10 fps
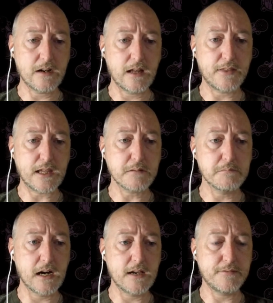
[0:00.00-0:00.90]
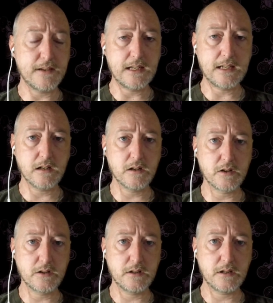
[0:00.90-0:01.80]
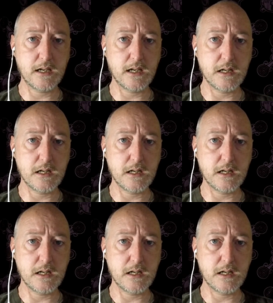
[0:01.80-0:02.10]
I think my feeling on